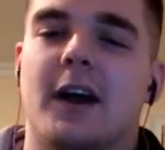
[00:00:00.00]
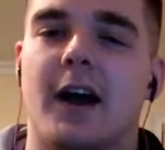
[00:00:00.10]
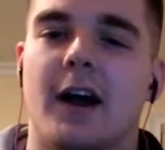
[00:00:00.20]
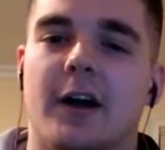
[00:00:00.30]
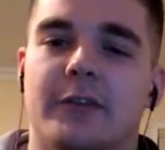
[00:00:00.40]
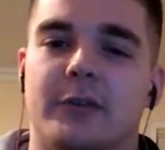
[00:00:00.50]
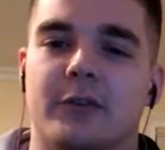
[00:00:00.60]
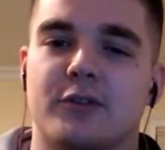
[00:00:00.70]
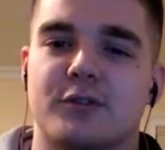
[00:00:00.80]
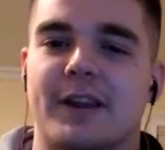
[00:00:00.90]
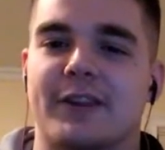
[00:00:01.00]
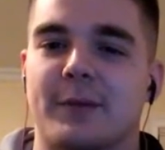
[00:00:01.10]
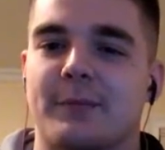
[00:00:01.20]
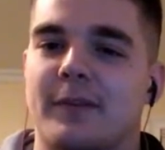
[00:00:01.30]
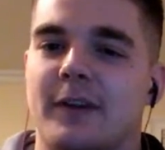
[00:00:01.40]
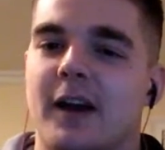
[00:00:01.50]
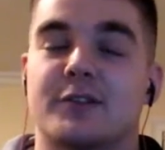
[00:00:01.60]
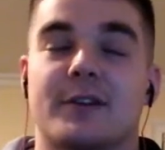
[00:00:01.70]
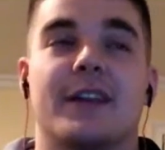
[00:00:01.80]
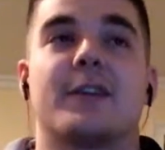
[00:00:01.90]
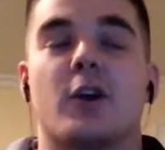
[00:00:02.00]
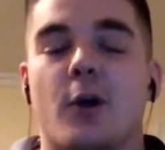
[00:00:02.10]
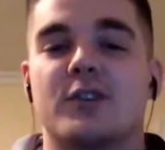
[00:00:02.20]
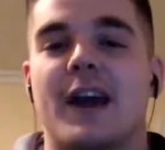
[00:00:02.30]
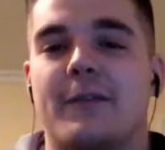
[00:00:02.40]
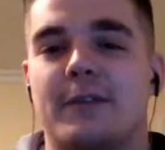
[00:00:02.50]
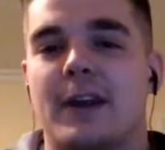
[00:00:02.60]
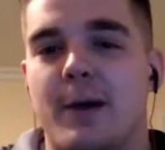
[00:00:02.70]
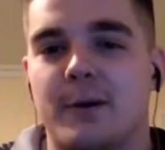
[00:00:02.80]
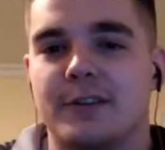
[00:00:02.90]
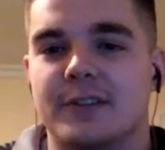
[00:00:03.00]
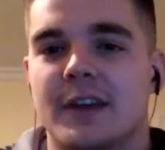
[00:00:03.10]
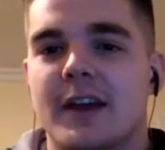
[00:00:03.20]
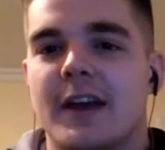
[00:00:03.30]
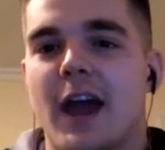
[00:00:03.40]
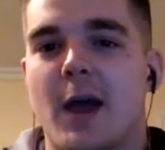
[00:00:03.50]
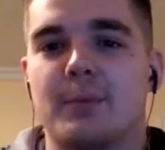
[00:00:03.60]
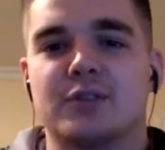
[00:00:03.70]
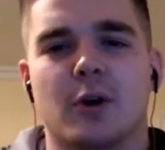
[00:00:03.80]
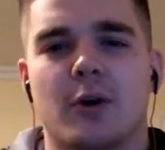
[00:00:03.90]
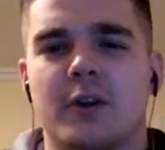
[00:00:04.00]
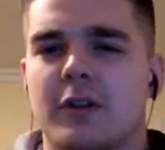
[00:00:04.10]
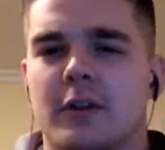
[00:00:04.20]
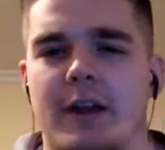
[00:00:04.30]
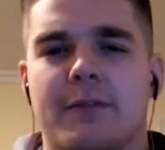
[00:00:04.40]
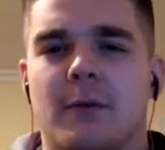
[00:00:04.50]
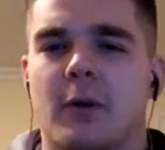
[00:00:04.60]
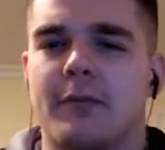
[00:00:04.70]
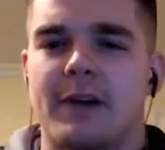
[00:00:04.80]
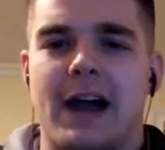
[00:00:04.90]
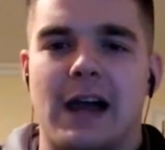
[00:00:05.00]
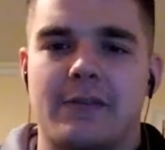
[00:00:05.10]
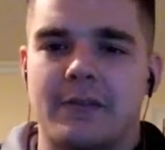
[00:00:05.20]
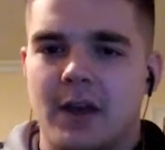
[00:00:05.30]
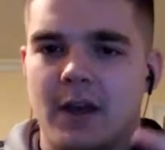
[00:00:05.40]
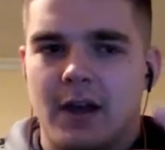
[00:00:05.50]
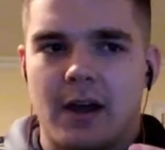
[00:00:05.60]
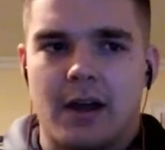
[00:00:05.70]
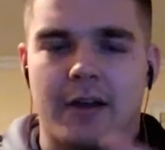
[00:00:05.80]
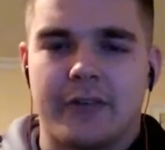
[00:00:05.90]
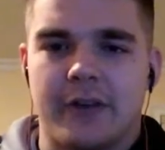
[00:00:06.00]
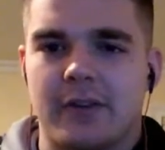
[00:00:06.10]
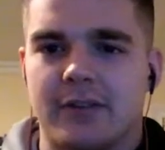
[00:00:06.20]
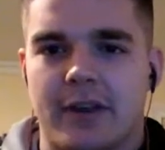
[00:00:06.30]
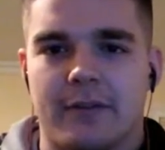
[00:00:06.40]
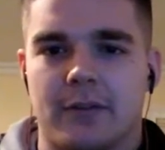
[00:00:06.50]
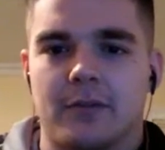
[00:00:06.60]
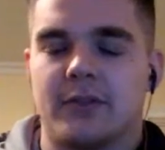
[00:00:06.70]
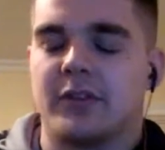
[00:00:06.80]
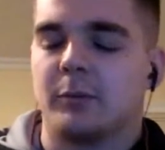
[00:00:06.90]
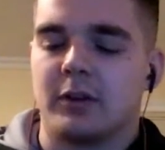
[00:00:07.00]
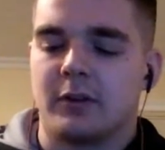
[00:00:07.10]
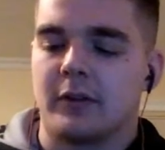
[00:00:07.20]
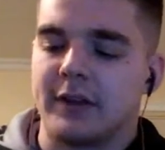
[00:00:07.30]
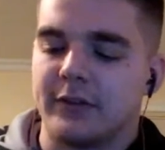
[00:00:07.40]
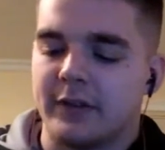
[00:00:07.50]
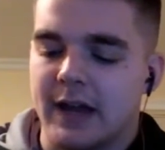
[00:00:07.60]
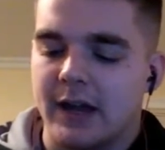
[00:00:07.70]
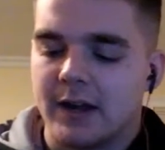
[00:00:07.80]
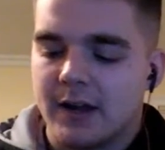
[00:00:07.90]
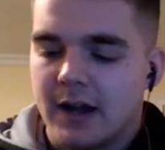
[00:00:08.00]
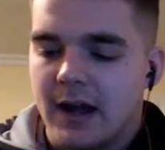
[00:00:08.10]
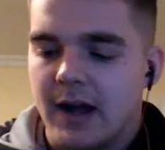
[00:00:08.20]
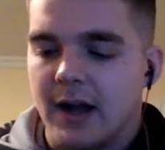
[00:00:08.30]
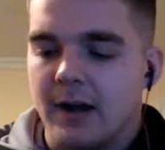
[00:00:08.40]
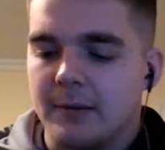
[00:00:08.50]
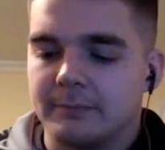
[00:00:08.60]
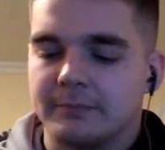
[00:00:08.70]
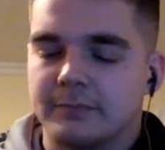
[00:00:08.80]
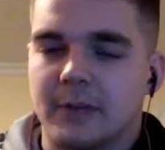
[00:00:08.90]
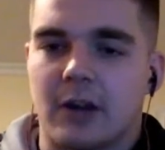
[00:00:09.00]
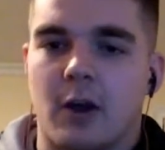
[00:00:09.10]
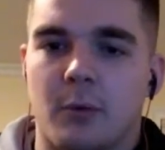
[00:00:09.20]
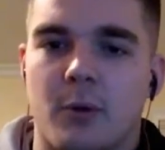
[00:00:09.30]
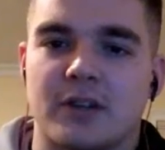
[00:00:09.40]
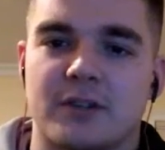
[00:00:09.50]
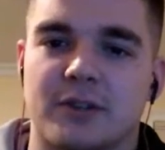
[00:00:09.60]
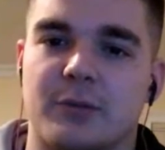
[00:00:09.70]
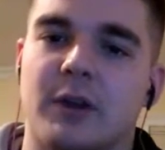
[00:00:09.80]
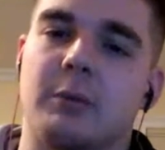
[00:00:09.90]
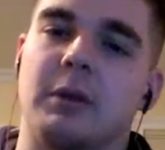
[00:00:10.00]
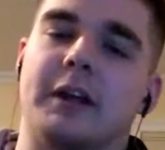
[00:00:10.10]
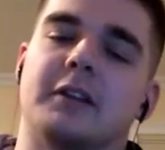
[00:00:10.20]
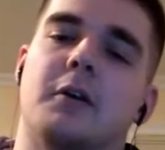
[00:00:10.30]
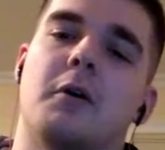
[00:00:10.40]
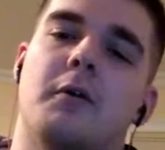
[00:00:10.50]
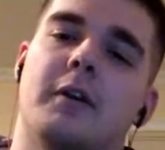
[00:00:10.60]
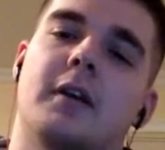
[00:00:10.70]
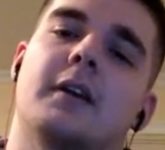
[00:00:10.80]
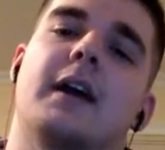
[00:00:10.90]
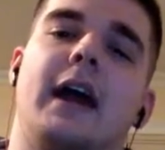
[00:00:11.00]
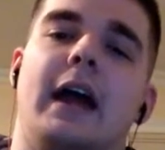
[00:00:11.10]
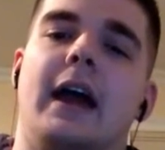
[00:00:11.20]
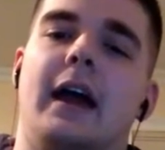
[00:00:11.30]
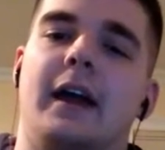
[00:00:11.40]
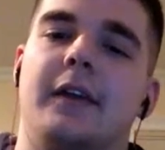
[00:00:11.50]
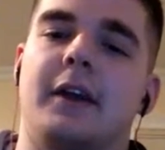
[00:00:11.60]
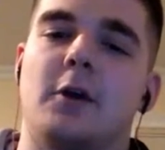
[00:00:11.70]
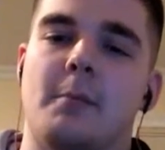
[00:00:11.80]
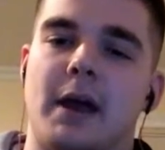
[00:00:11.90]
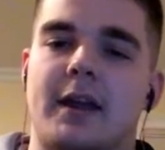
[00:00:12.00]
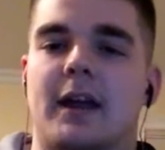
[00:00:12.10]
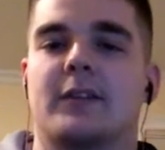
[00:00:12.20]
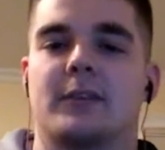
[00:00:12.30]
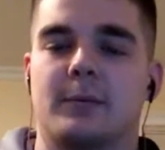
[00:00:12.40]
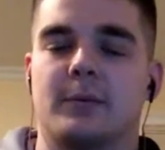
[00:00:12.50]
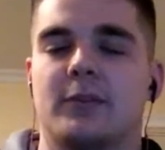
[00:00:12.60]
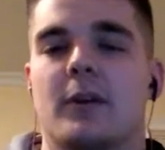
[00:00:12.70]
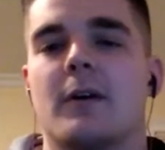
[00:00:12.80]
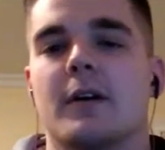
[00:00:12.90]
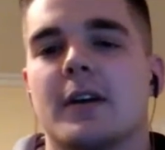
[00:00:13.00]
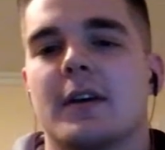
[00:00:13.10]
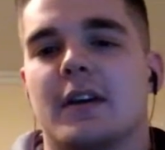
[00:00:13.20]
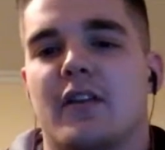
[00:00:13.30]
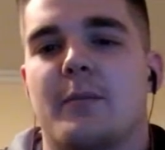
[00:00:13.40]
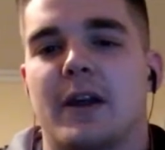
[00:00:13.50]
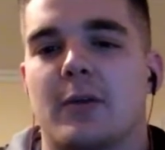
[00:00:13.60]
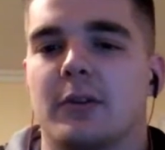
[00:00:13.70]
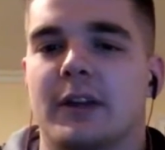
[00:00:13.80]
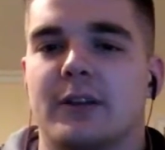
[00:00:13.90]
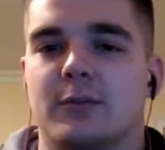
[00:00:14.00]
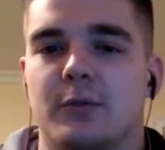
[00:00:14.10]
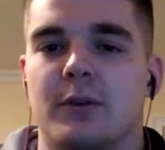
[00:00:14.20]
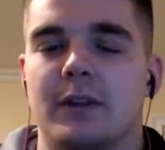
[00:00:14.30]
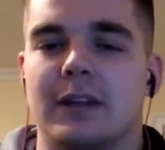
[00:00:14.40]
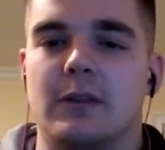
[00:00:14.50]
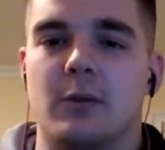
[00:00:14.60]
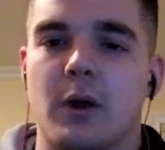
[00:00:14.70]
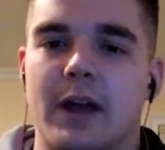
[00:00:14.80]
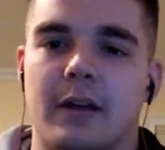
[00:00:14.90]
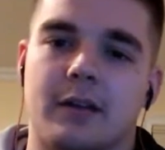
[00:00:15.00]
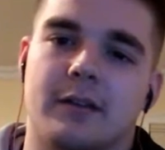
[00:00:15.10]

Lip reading: This is Strength Coach After Hours episode, either like 4 or 5, 77, somewhere along the lines of that. Got a couple questions this week we'd like to go over, and I know Mike has them. So if Mike would like to lead the way.